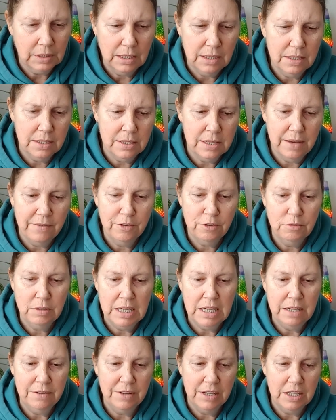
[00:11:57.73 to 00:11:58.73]
Let's have a
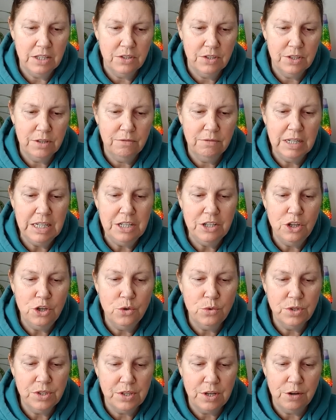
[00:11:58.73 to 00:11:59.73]
read of it. Surrender
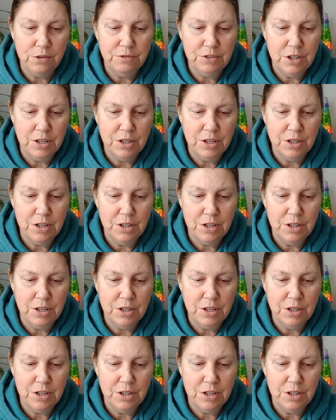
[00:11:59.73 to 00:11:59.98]
yourself